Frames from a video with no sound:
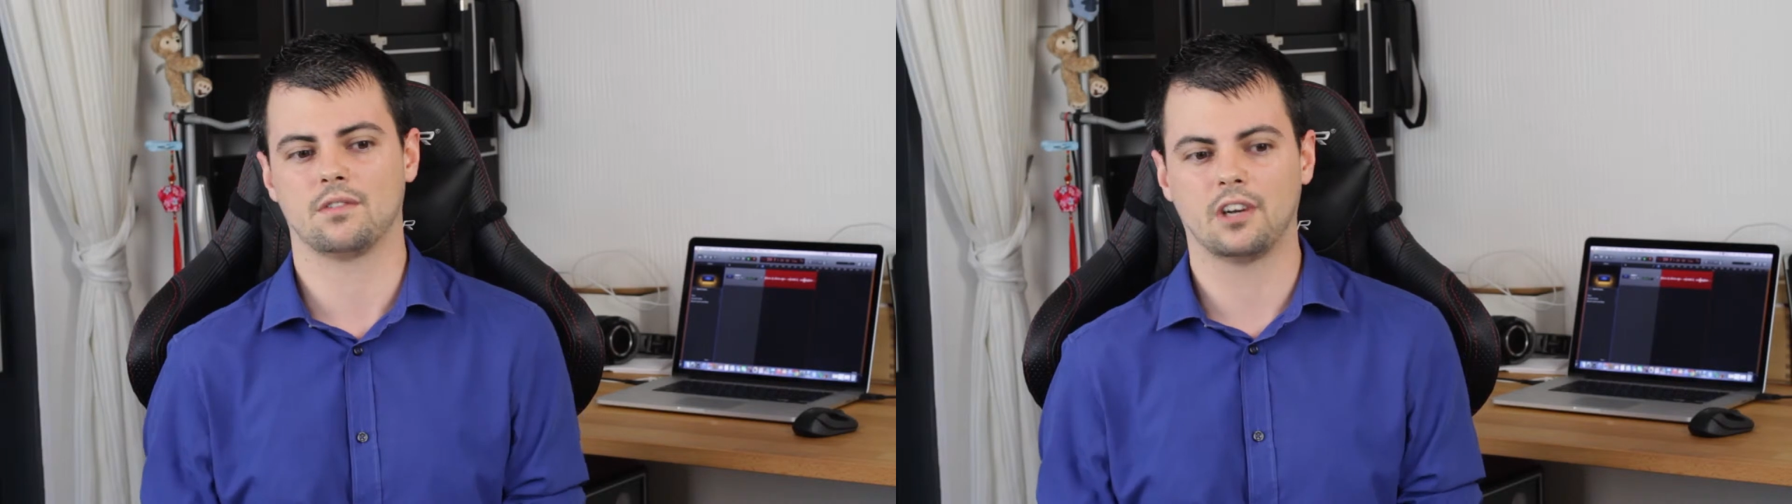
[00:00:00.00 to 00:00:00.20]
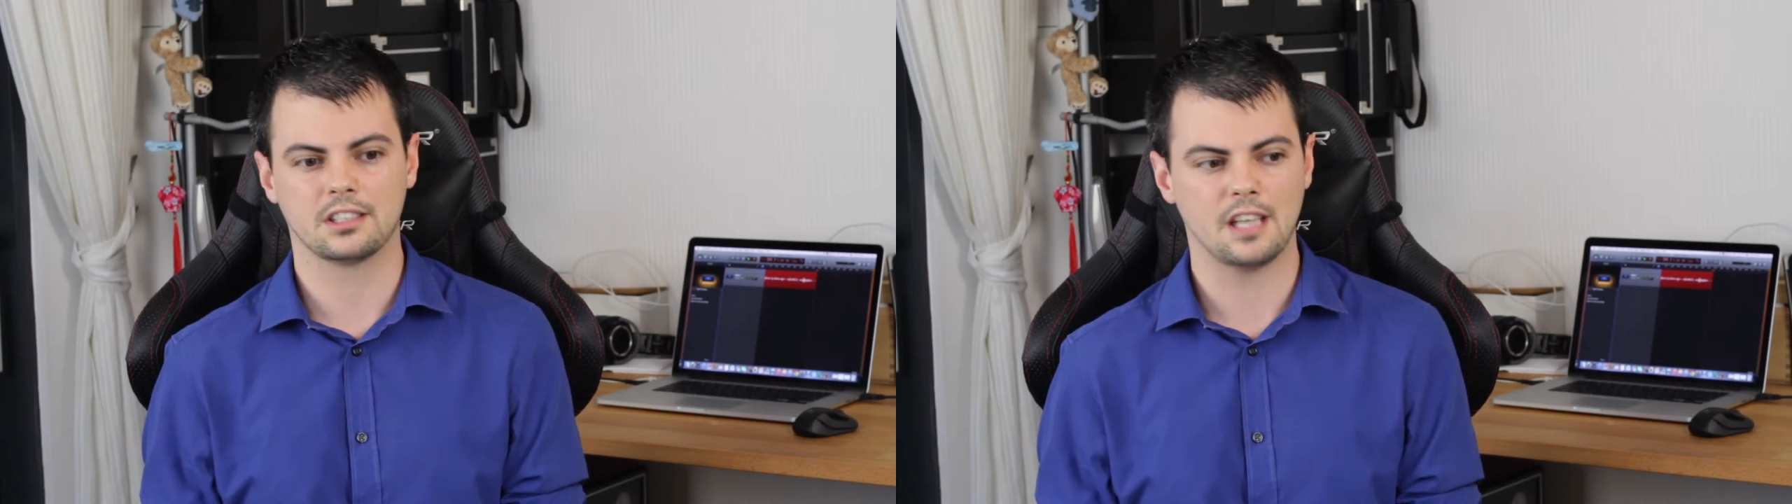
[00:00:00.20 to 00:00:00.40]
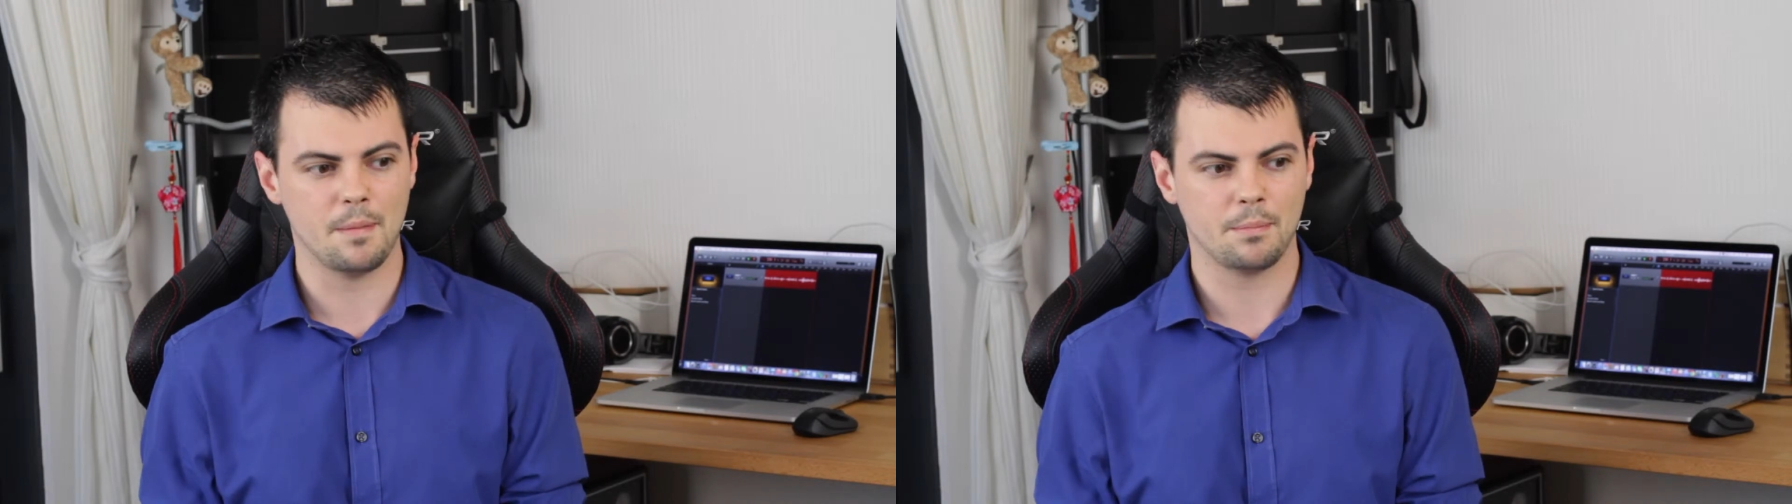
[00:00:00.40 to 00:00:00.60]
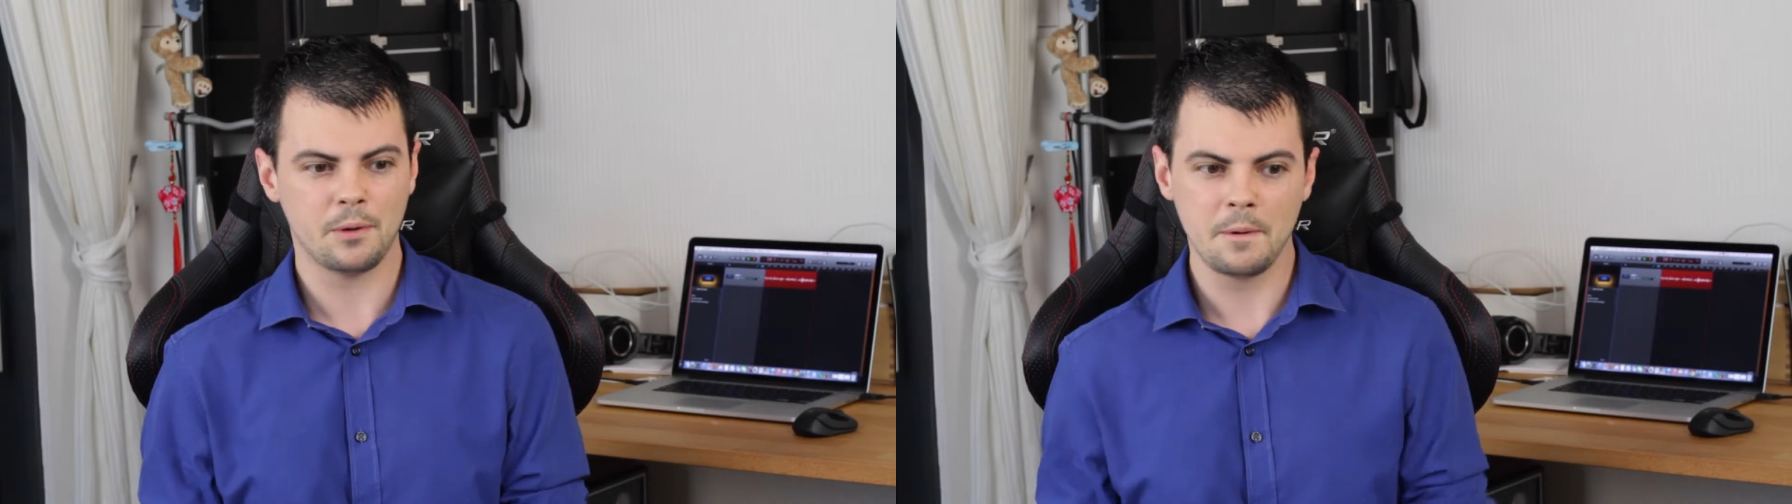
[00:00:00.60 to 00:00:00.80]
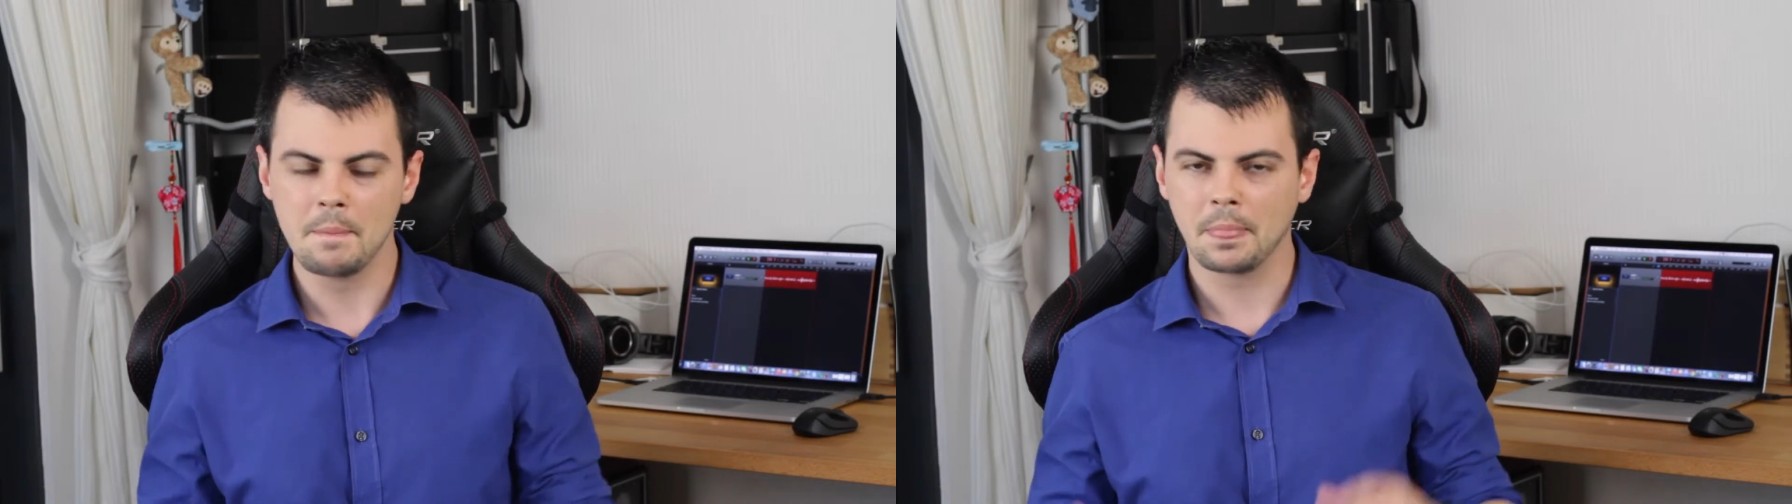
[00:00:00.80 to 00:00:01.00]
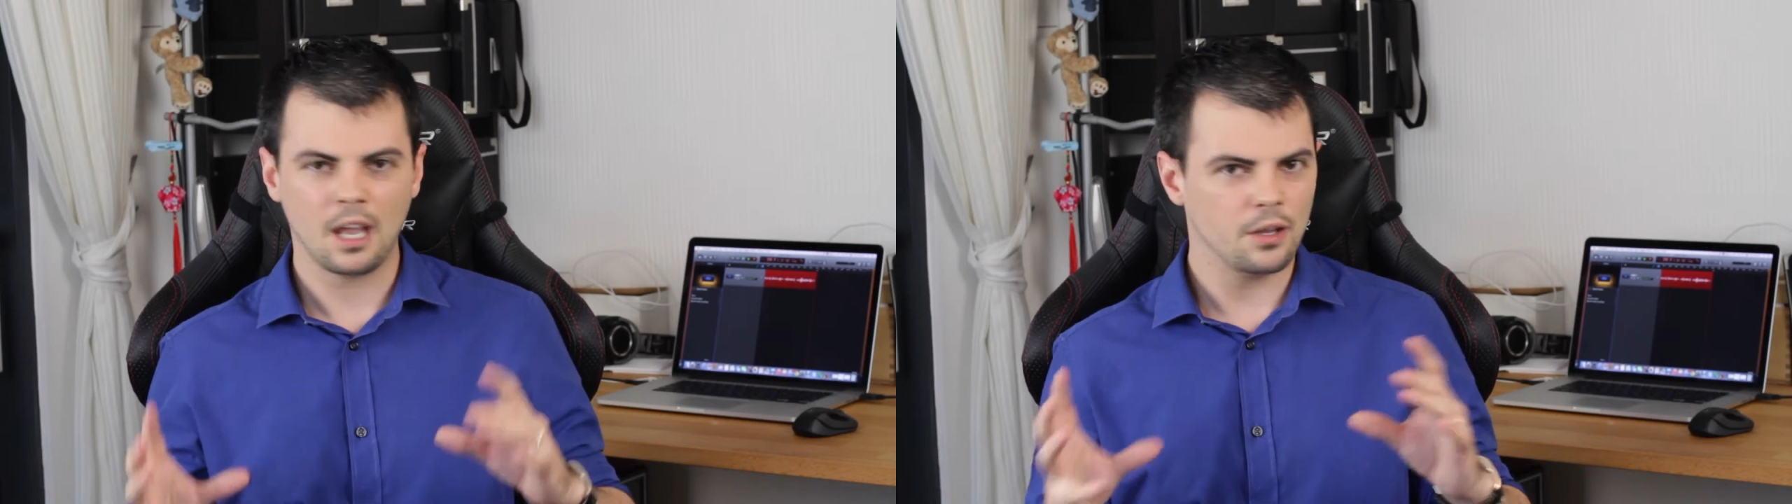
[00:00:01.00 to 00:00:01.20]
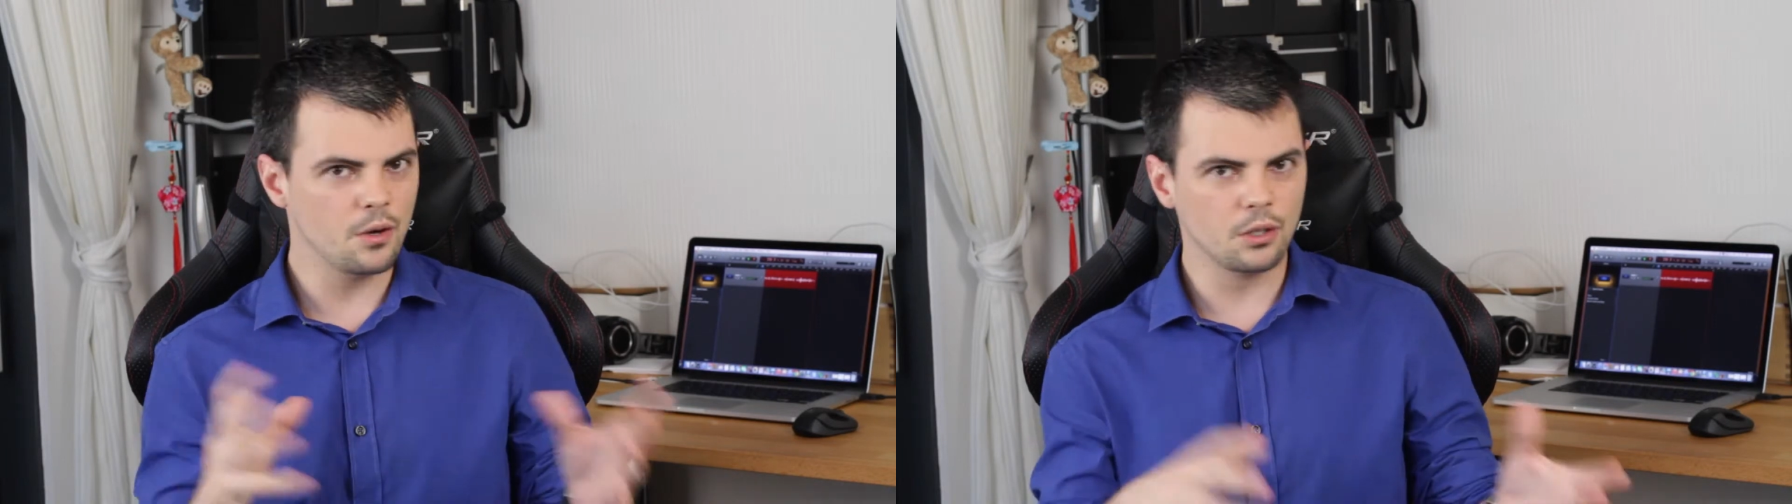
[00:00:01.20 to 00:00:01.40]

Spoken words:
For example, you